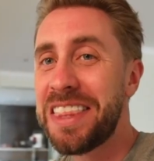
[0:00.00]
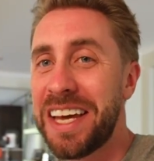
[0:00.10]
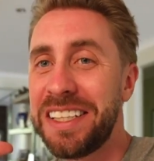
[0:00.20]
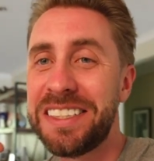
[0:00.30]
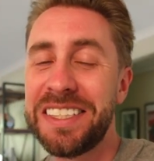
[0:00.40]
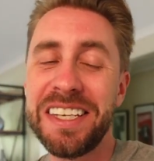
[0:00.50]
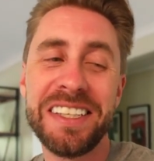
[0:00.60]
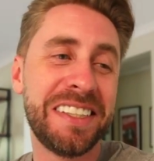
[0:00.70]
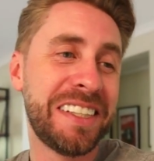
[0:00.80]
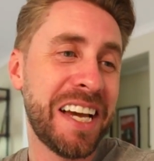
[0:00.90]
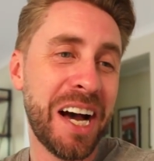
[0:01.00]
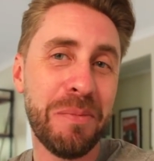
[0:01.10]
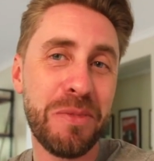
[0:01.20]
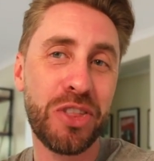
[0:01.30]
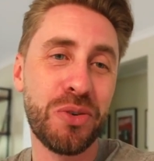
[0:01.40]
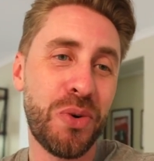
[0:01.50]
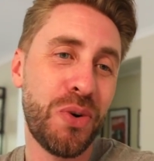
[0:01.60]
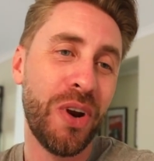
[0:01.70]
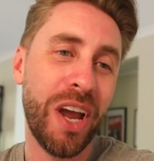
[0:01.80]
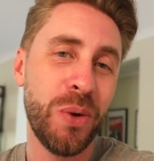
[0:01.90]
And they did come
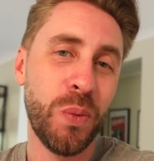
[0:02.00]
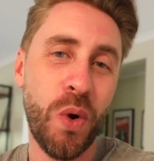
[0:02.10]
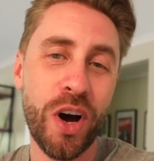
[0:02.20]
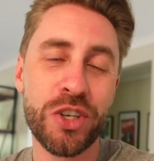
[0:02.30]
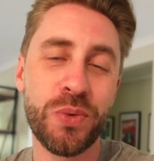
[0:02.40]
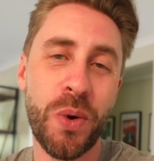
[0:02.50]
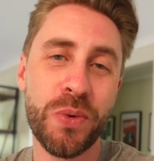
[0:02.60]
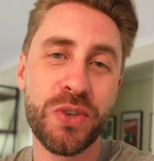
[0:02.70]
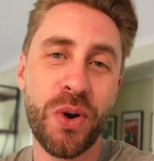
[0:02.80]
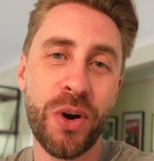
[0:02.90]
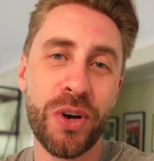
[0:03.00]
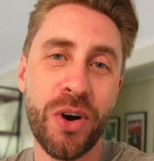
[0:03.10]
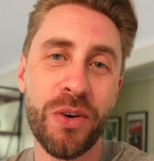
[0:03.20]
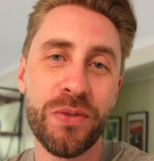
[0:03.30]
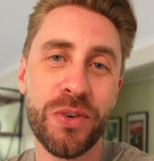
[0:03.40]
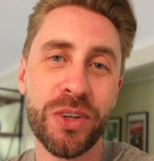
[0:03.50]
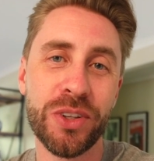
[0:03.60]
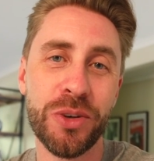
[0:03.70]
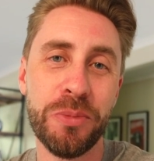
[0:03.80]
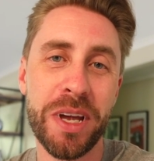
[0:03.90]
through and watch what was going on for a
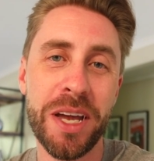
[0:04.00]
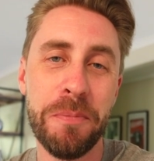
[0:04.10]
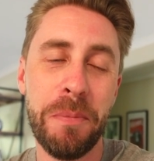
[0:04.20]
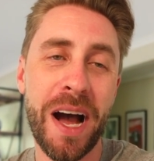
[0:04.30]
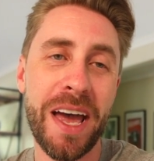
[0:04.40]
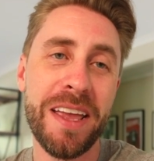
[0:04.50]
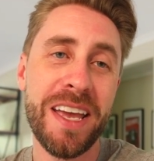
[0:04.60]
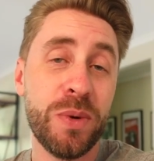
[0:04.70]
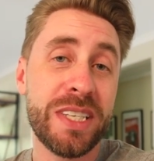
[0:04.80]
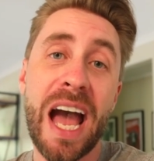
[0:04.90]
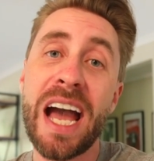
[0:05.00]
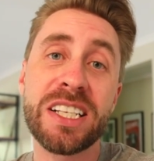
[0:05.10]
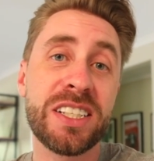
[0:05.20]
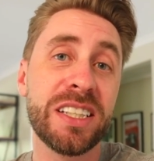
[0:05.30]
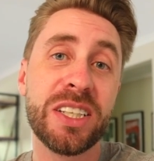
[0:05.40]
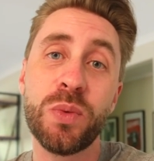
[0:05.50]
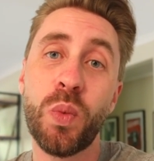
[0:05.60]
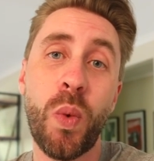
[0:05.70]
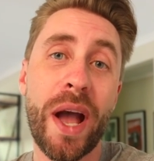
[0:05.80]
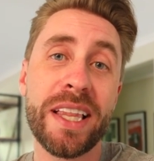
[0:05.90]
little bit, but it was actually
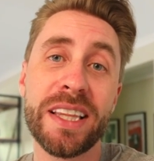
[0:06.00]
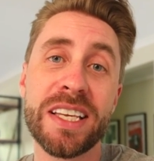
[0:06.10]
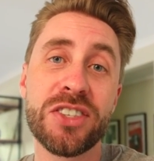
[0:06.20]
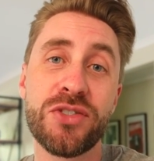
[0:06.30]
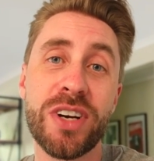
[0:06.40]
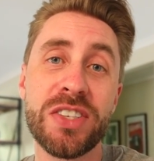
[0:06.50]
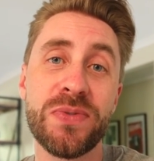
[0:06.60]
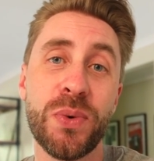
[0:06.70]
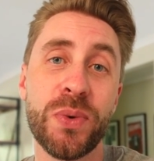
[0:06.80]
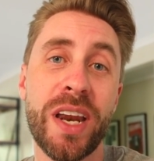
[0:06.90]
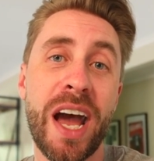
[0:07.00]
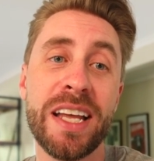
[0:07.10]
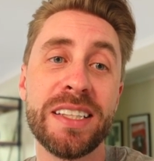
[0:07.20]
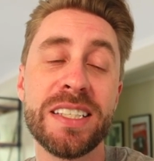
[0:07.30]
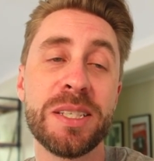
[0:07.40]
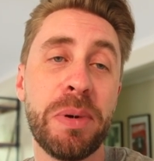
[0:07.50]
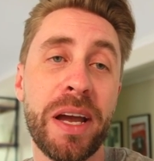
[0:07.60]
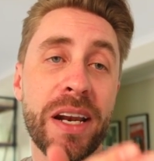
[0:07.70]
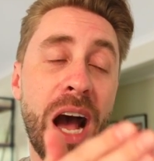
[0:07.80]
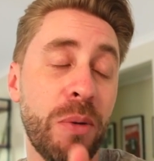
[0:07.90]
way less stressful than I
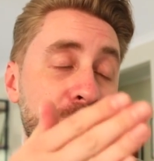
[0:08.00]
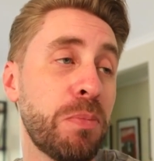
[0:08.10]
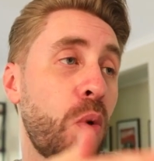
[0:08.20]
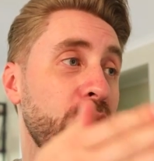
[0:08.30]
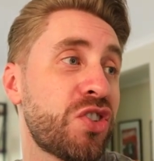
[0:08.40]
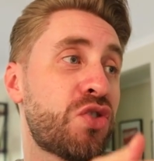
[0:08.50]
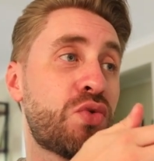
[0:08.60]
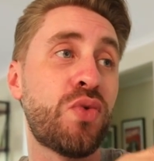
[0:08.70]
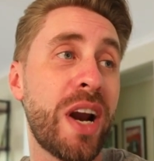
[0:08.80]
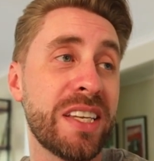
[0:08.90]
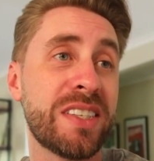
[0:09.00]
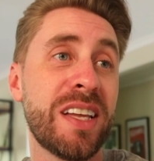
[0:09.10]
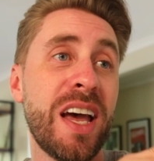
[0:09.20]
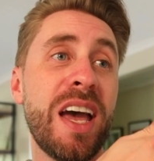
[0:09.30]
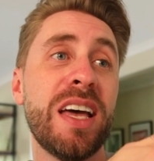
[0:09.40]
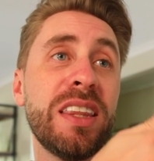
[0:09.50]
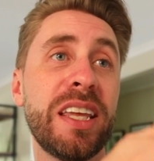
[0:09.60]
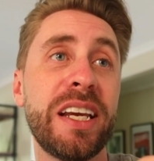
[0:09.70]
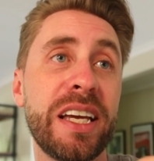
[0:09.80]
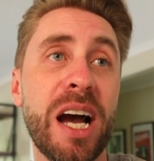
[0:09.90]
anticipated. I was more stressed
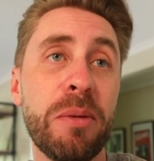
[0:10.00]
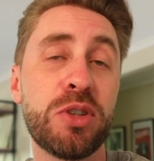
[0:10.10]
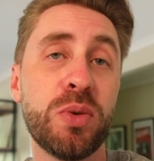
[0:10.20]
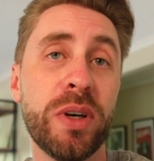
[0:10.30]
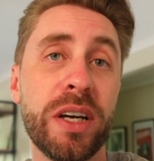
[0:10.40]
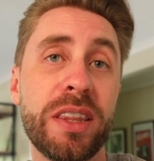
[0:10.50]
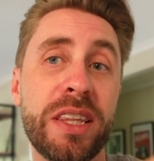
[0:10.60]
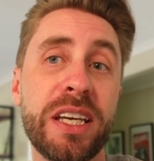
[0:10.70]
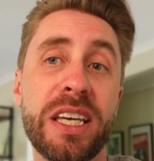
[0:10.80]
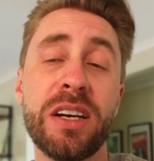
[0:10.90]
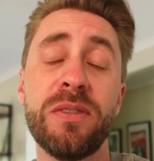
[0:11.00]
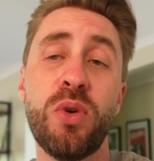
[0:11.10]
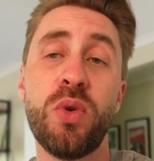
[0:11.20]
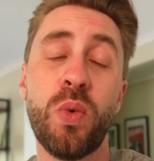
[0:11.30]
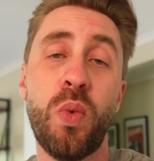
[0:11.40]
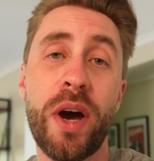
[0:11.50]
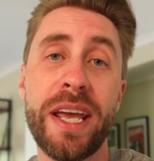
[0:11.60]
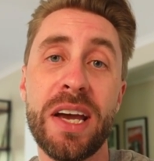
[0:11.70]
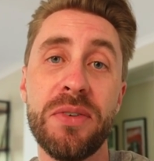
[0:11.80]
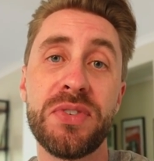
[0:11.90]
leading up to it, thinking of all the what
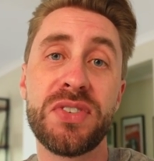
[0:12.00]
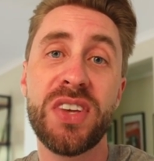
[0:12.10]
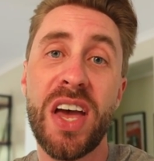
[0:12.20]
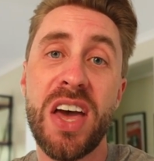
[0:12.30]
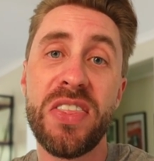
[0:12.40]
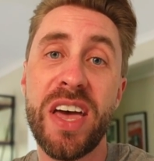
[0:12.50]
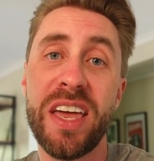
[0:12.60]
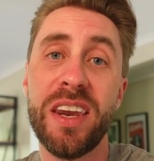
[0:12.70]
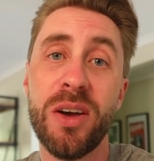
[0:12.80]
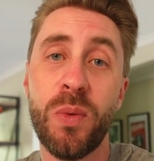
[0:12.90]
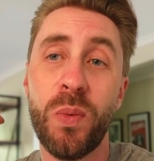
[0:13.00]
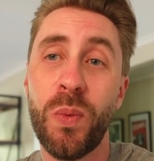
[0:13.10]
ifs, than